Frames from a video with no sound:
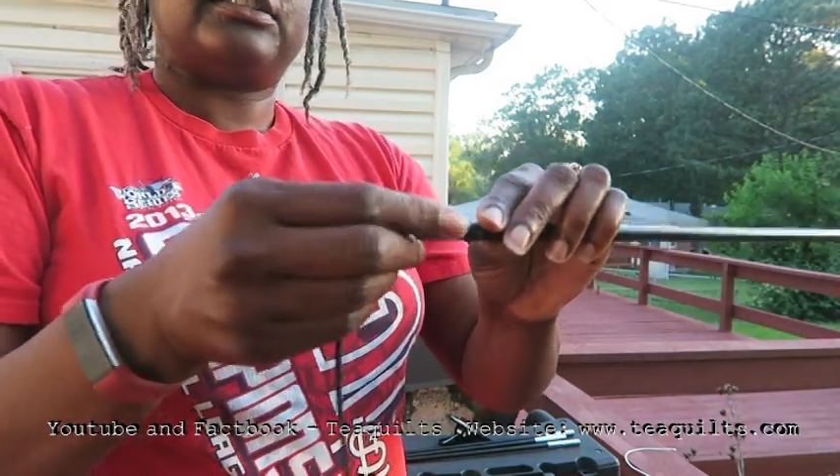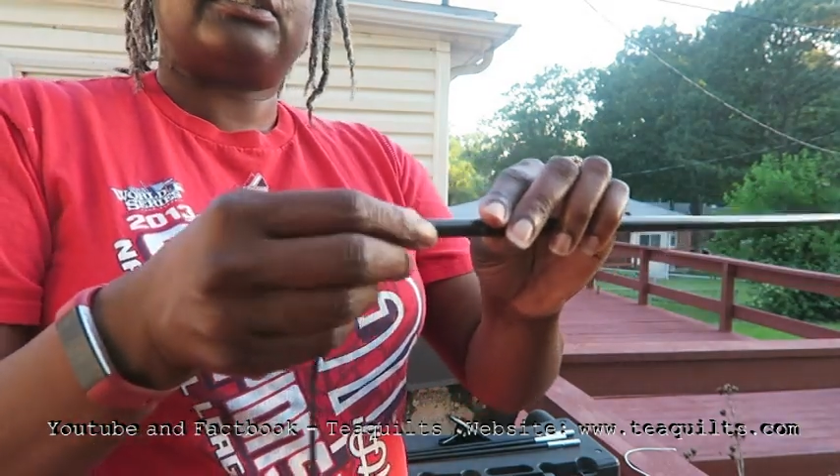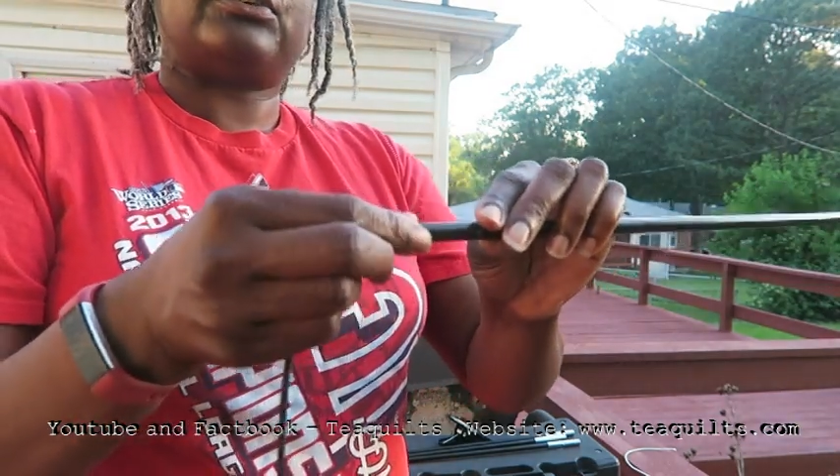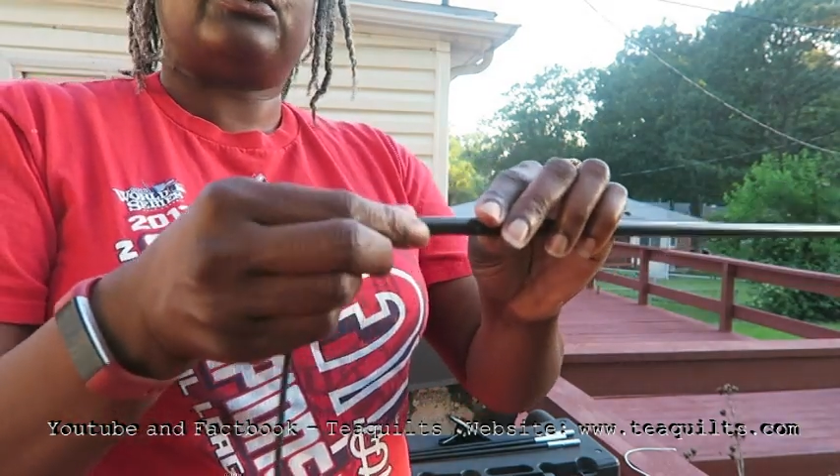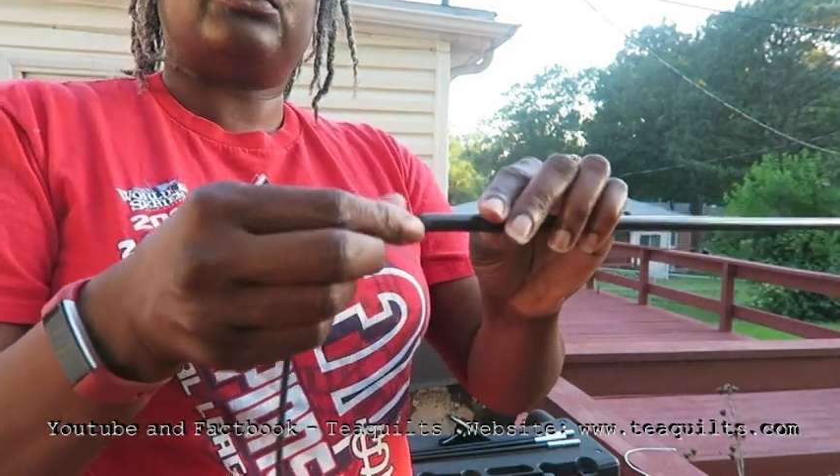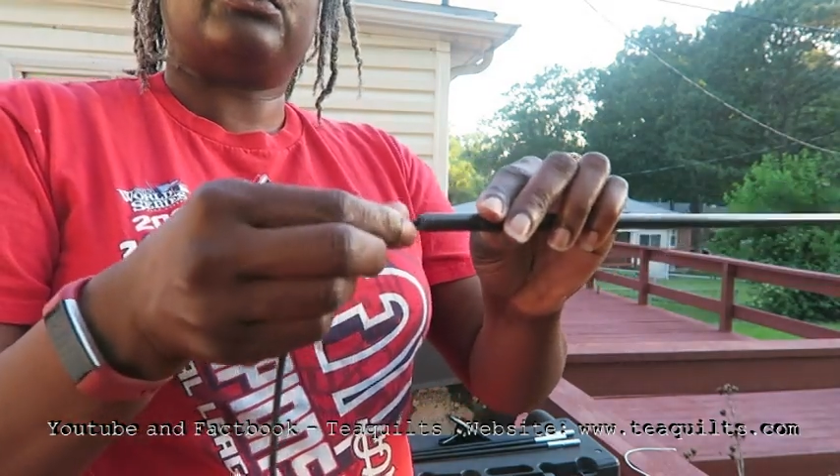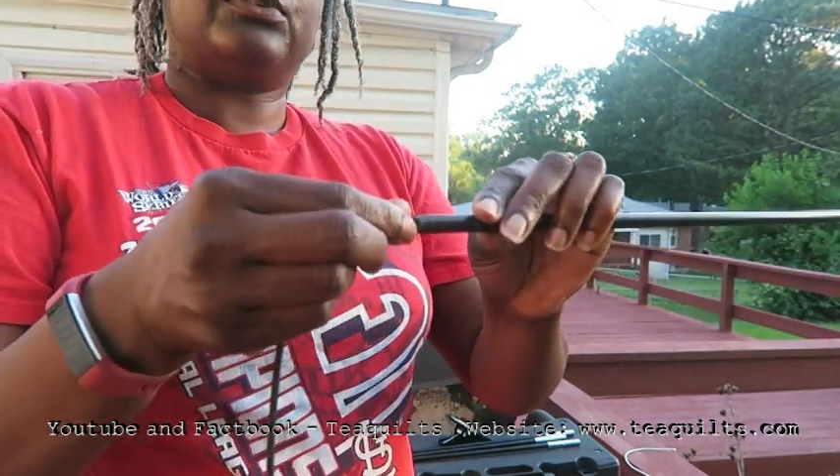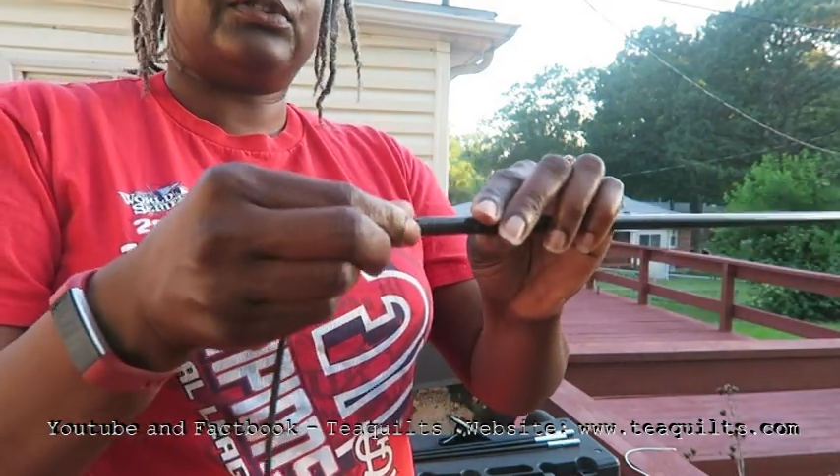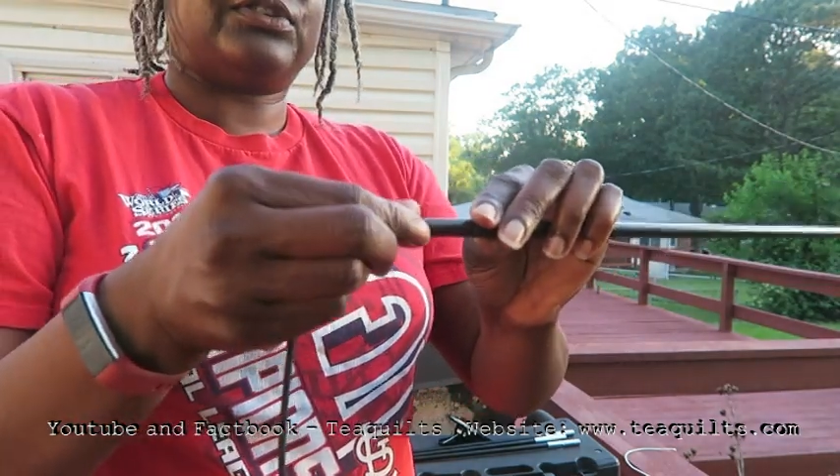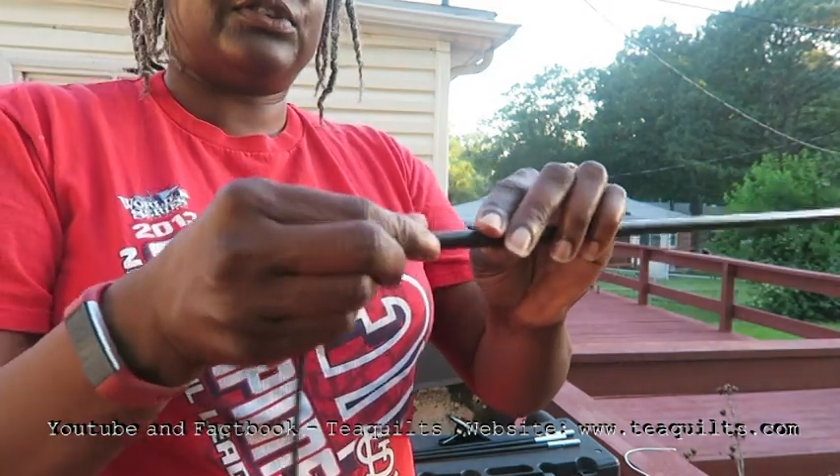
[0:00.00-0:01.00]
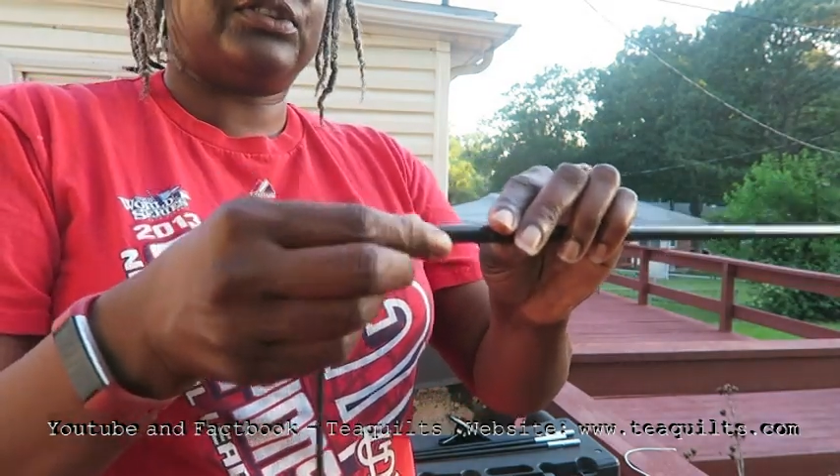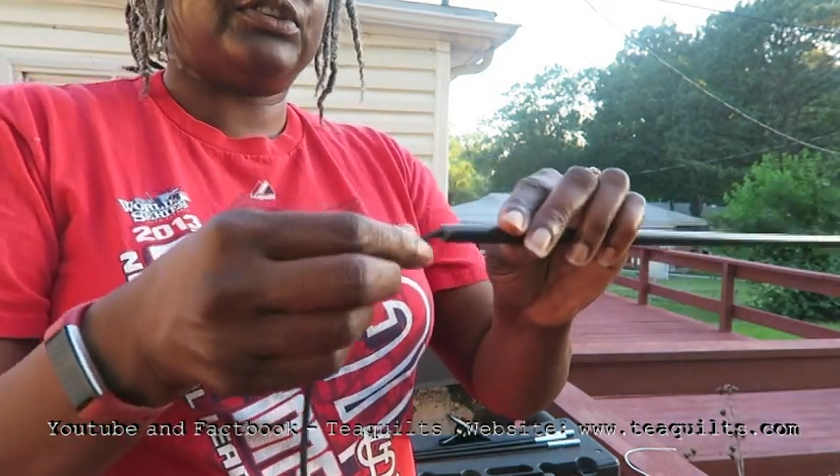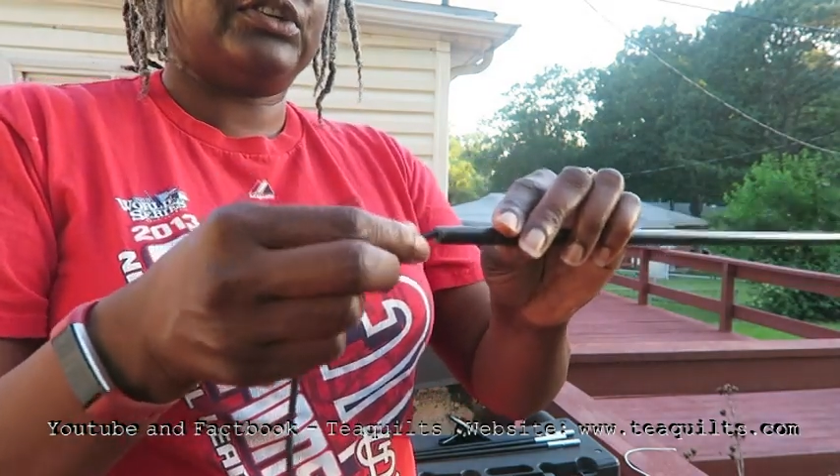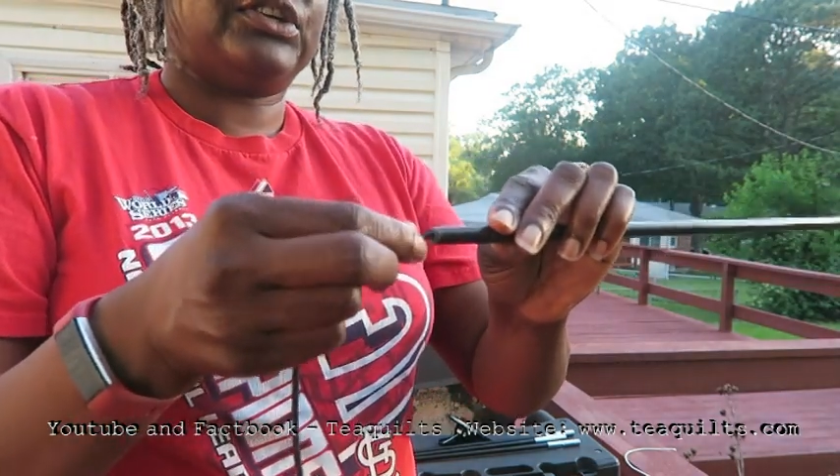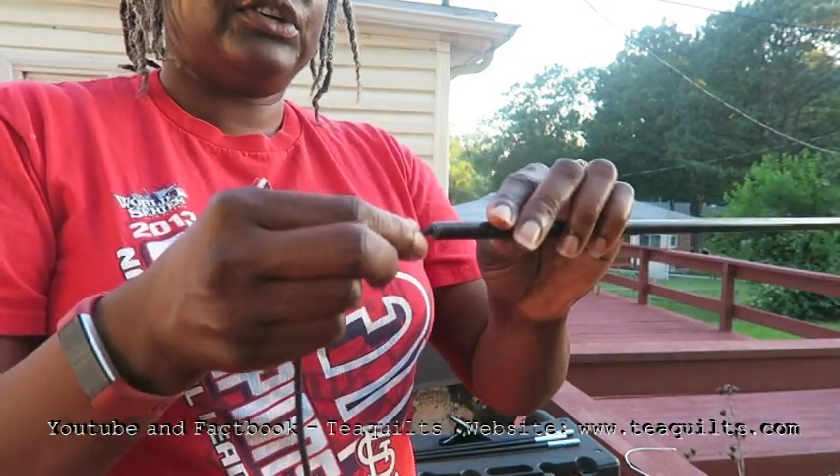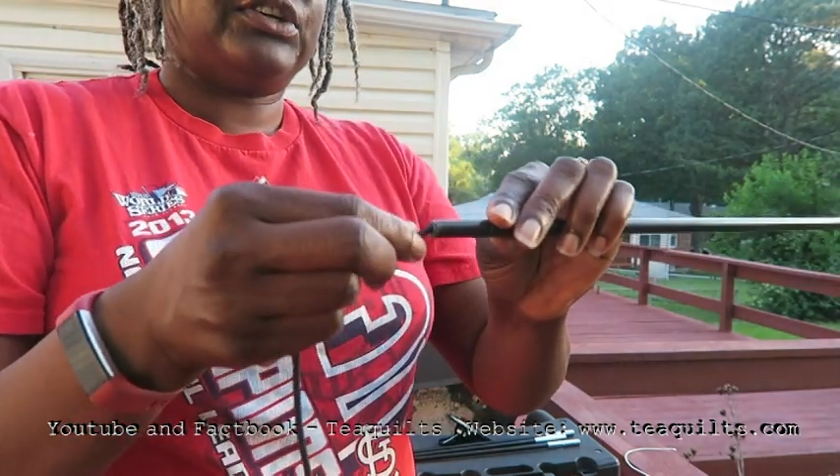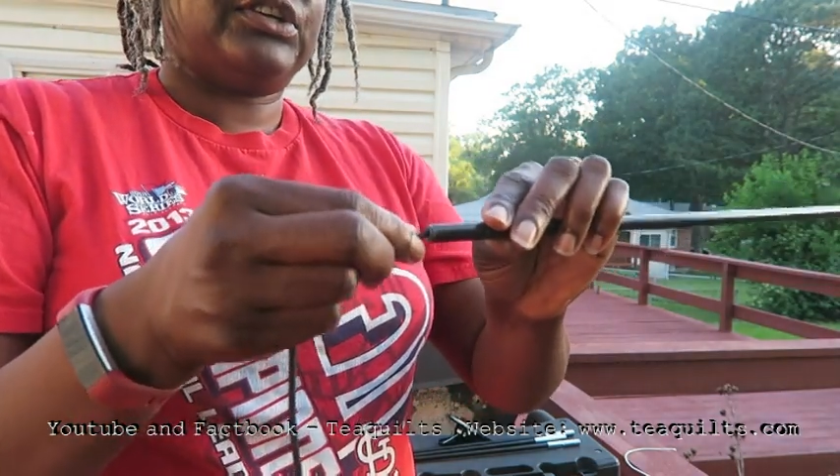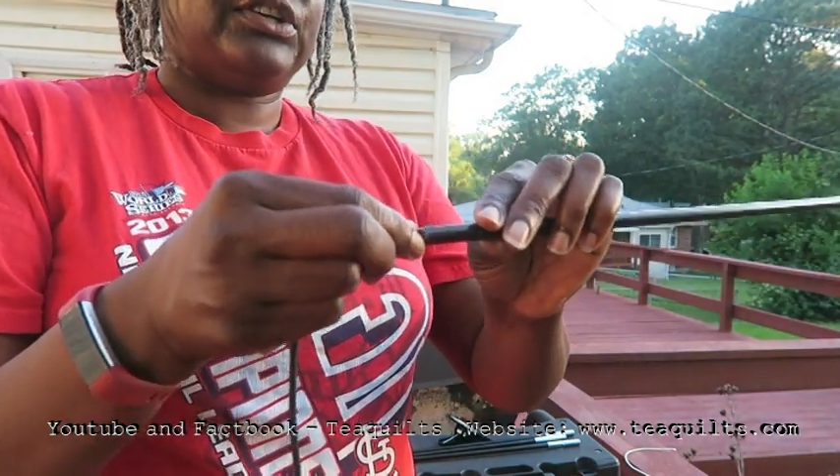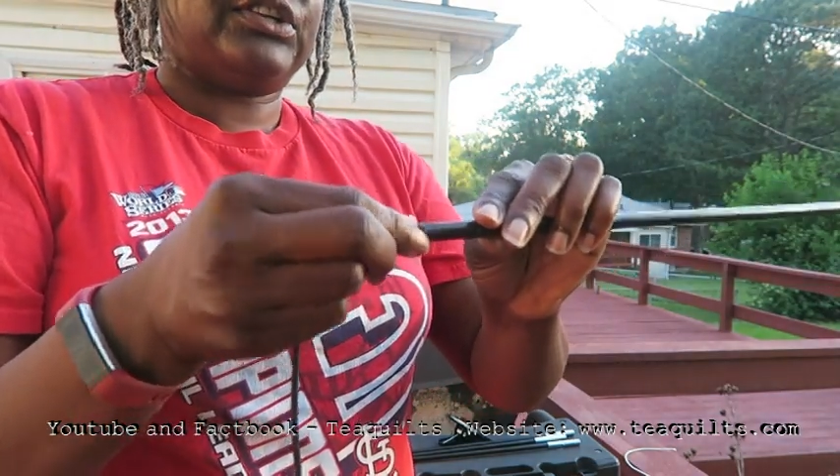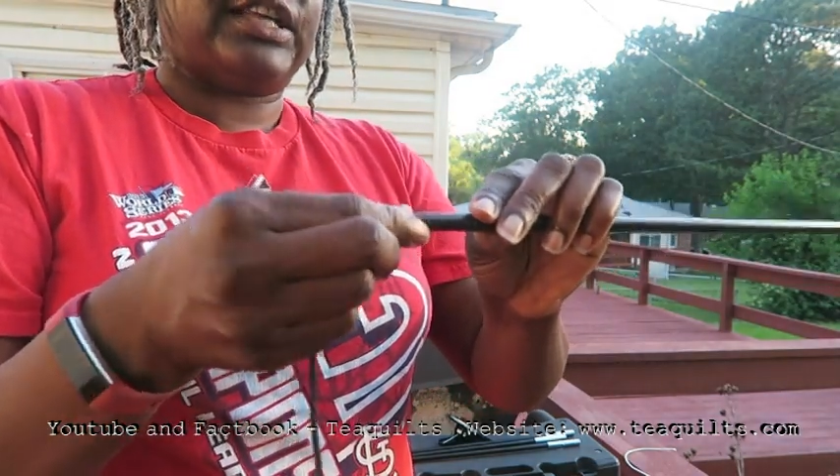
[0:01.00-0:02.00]
So
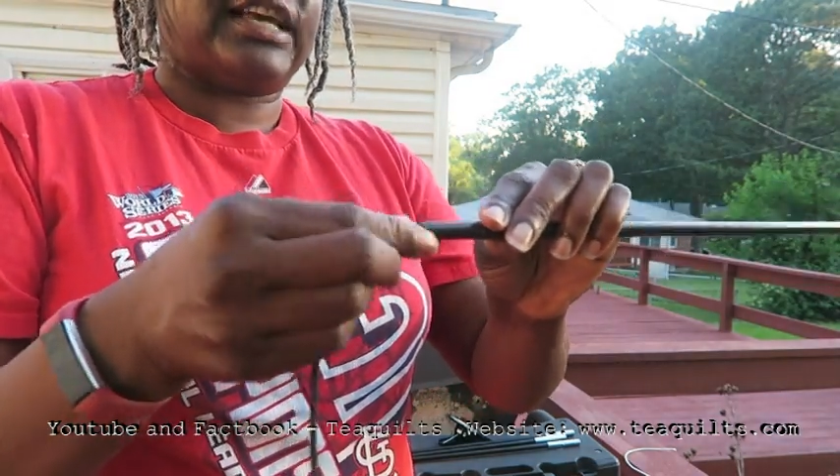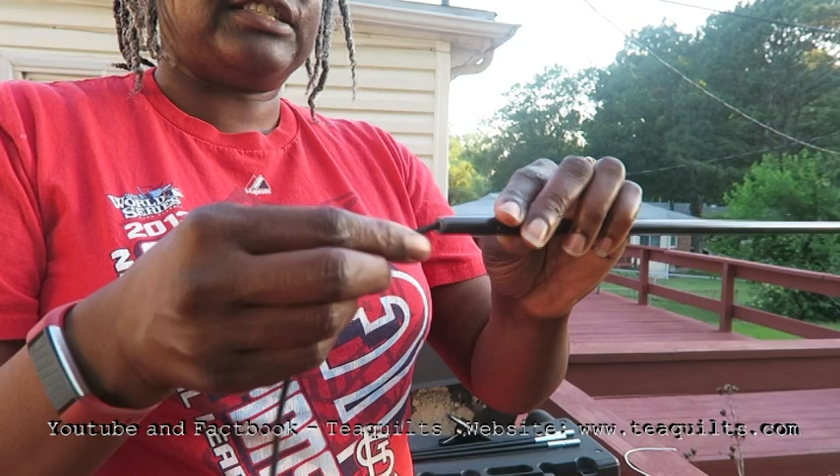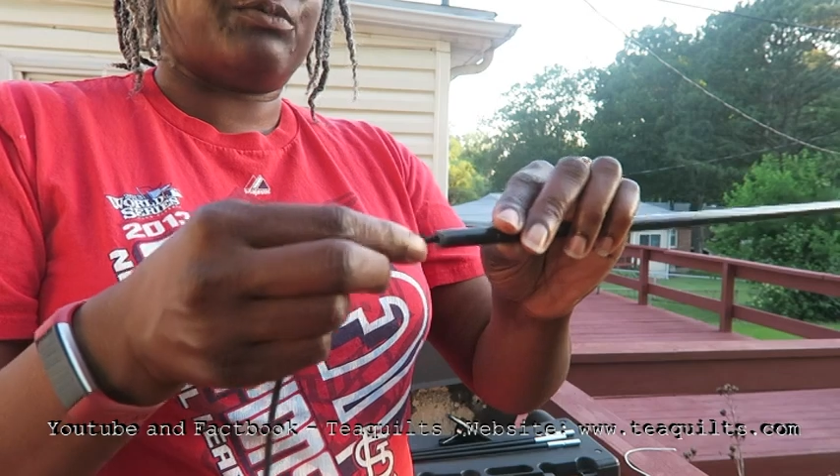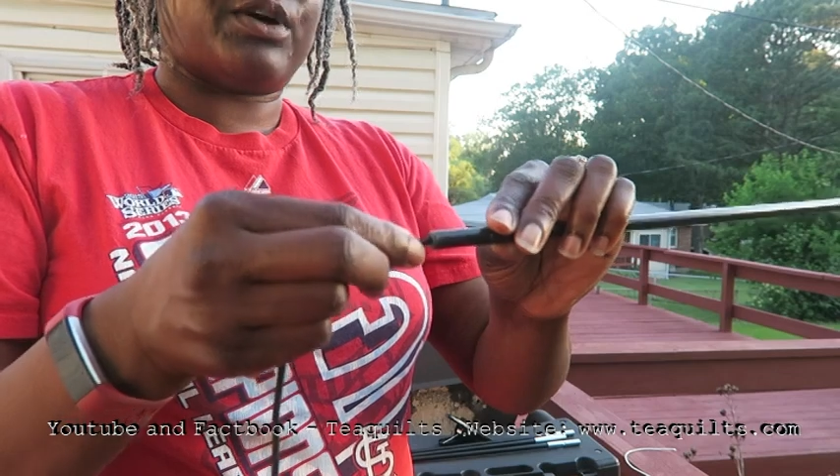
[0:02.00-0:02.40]
that's